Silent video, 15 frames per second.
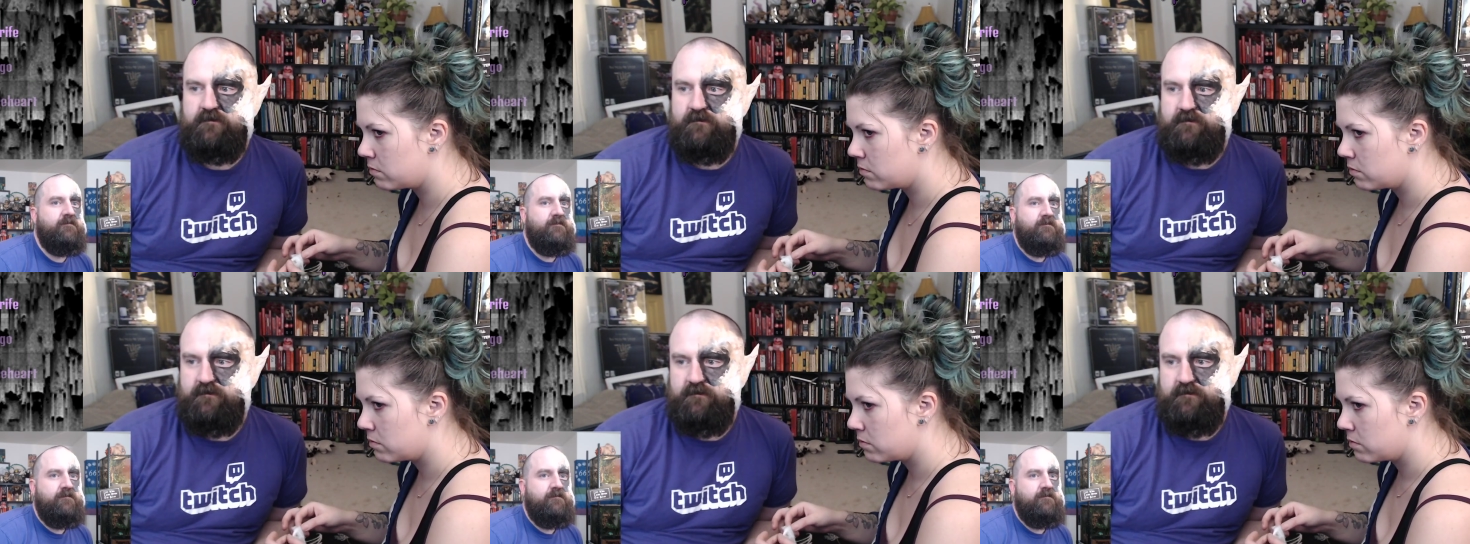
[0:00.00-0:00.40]

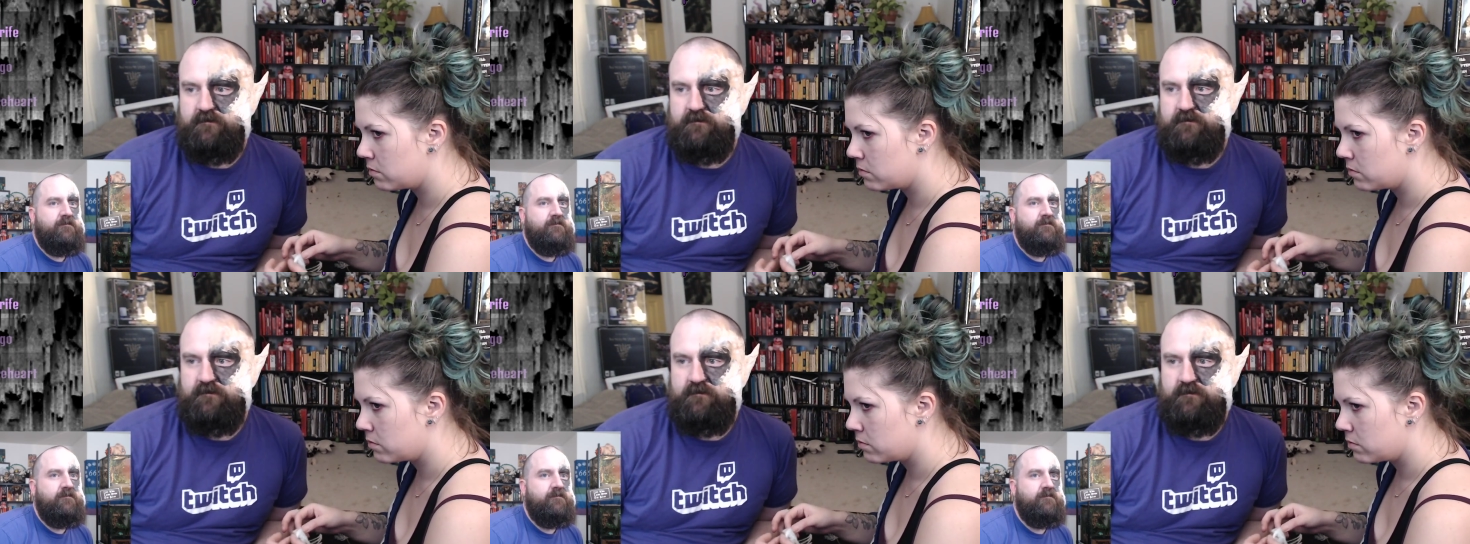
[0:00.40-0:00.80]

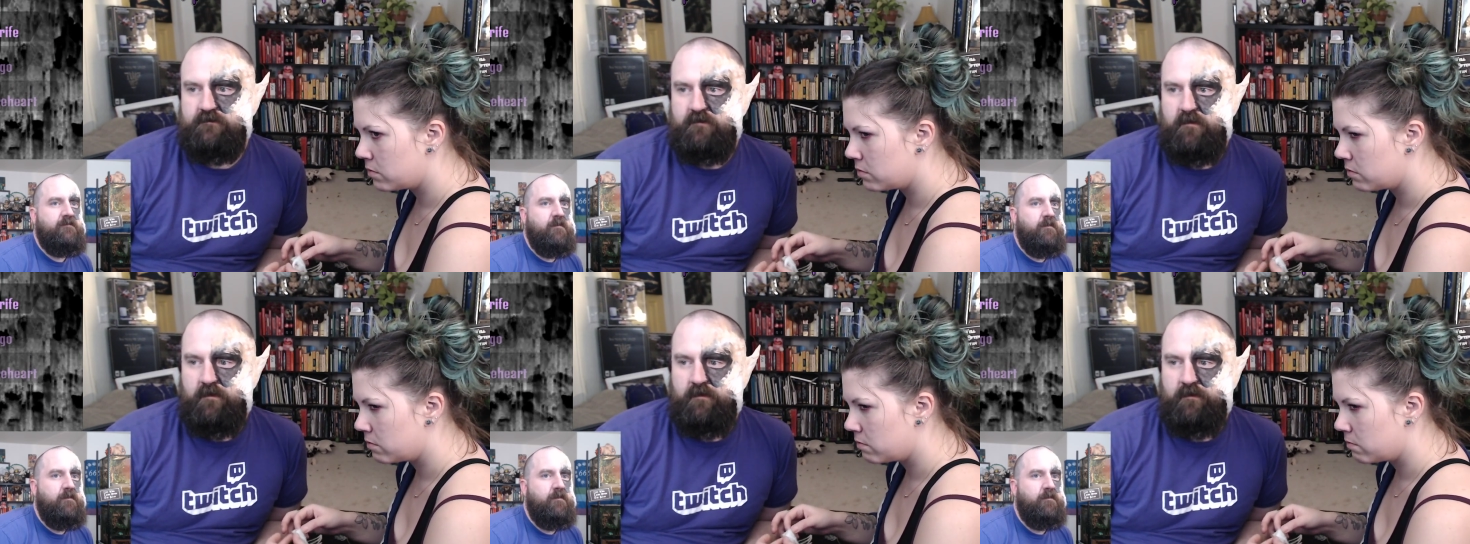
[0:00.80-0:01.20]

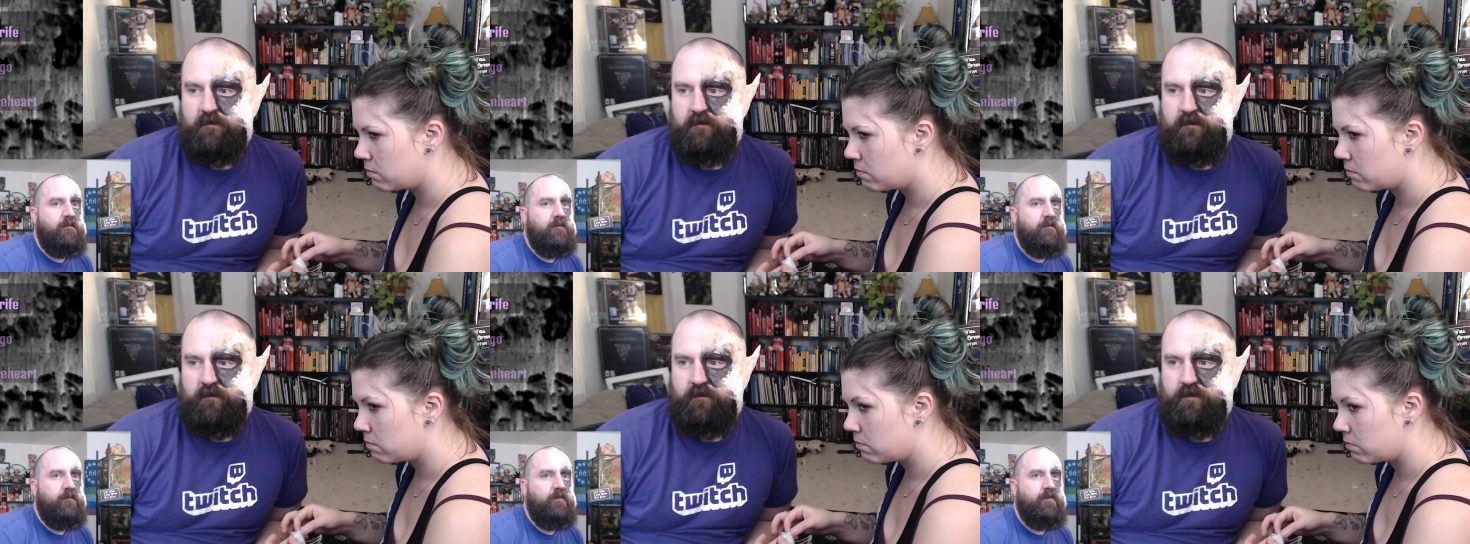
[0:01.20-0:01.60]

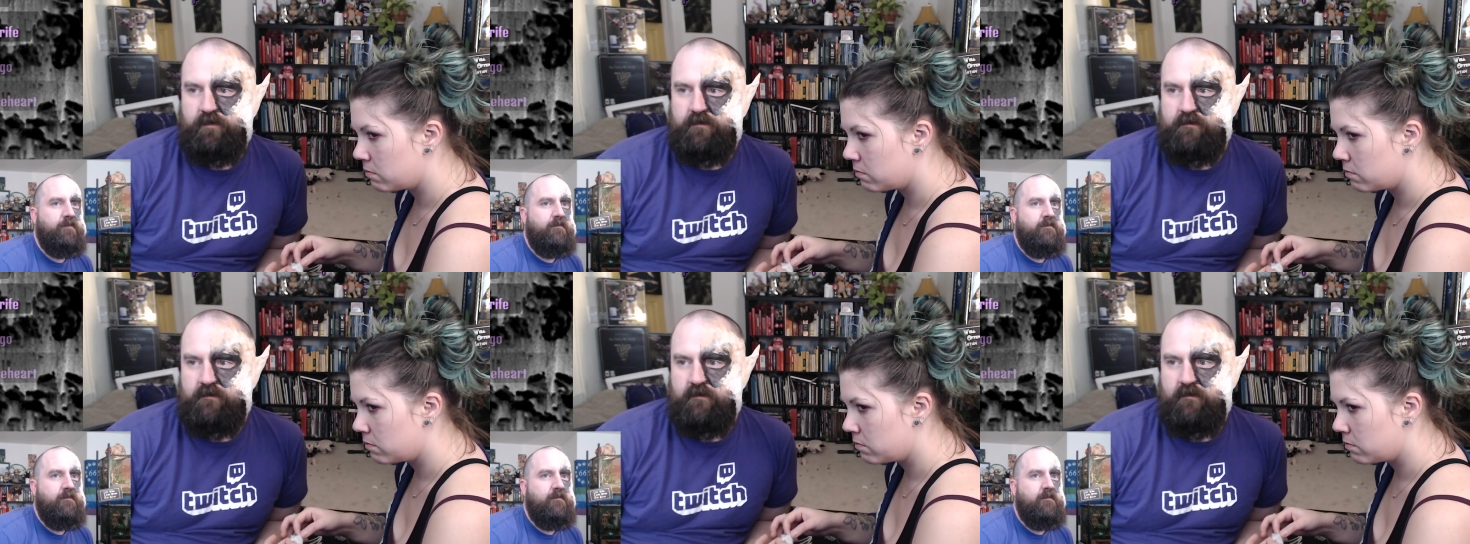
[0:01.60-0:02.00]

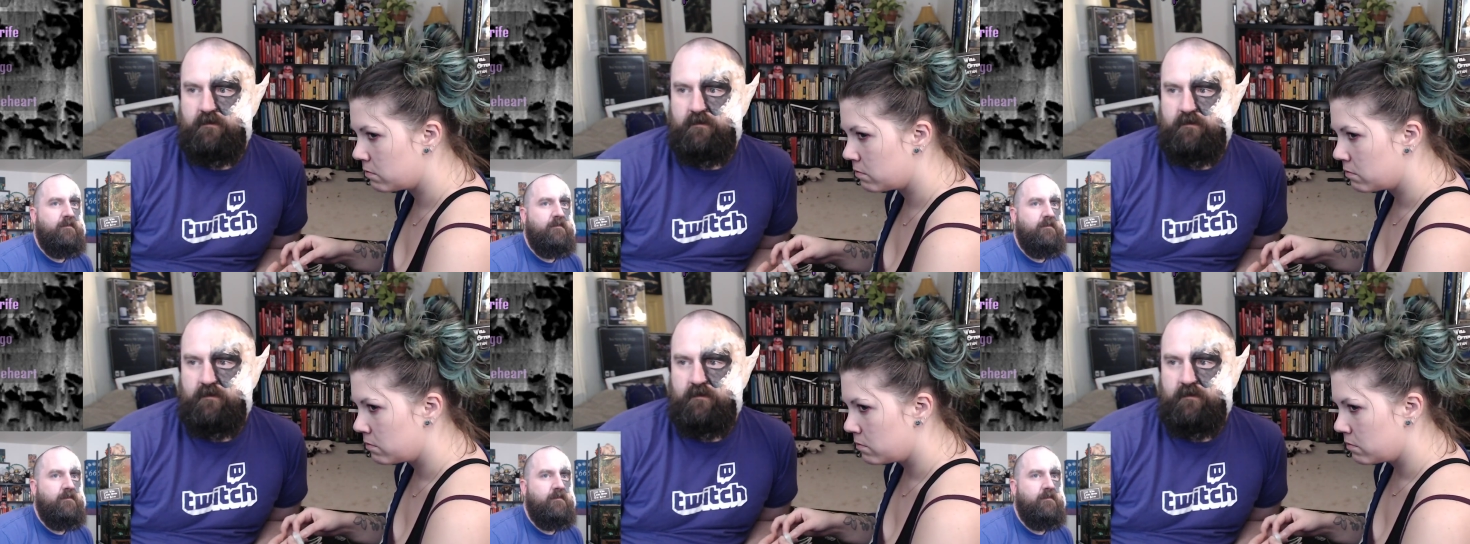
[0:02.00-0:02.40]

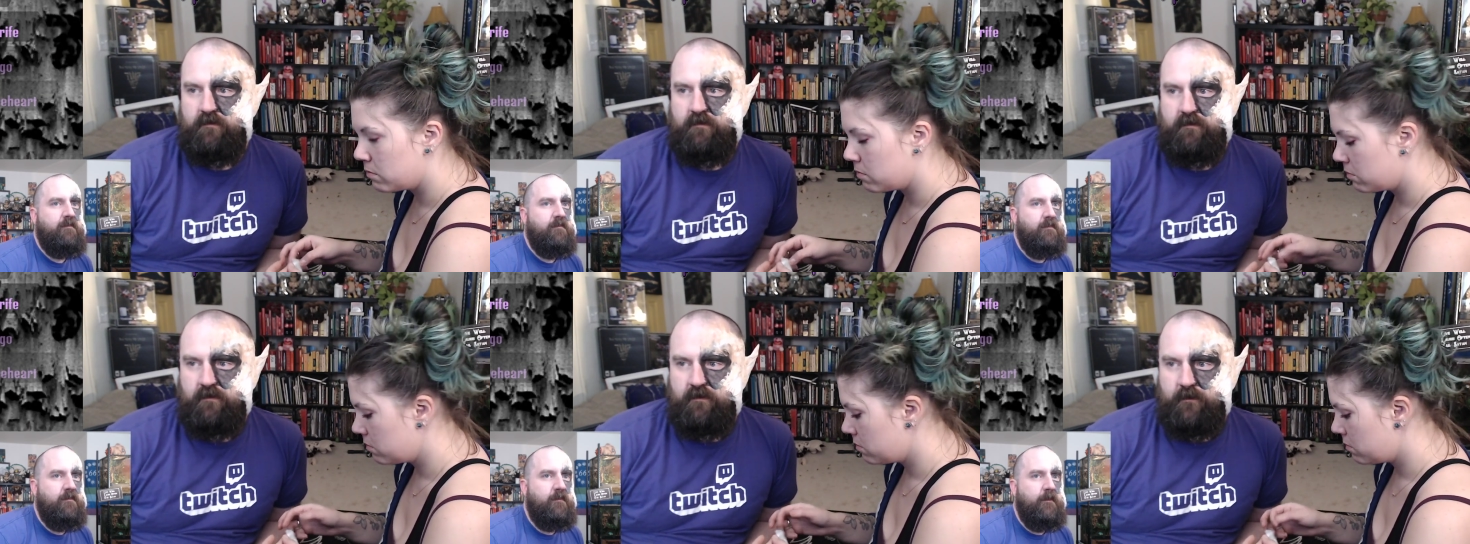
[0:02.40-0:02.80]

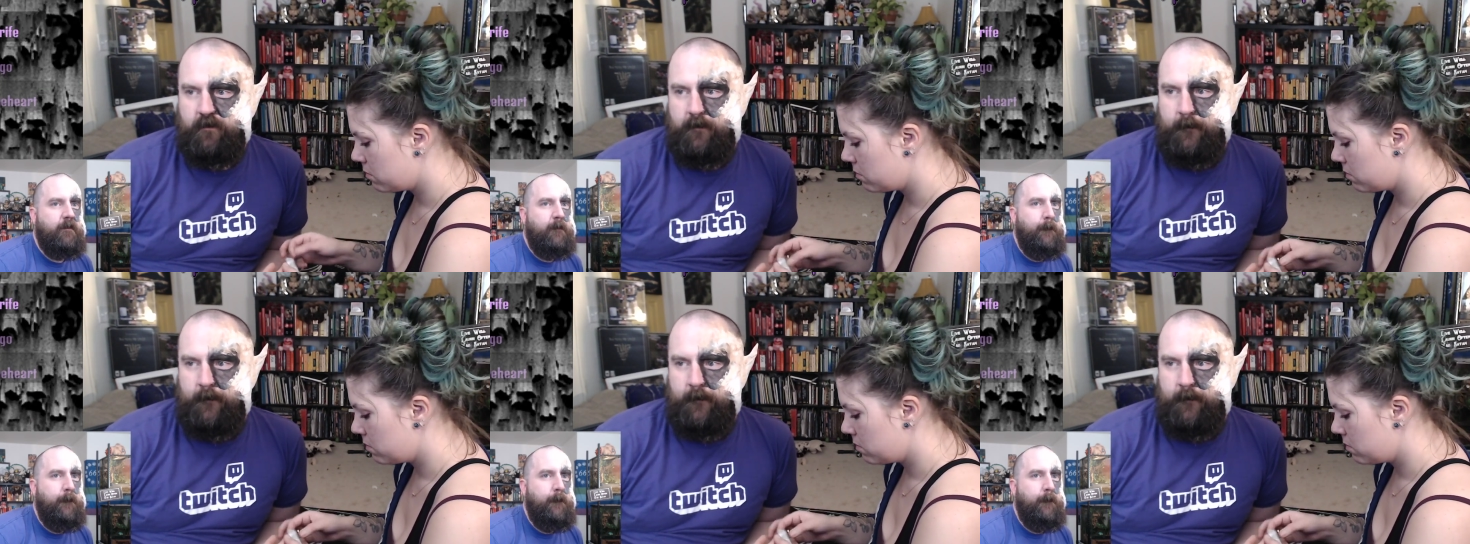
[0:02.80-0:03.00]
(no one is talking)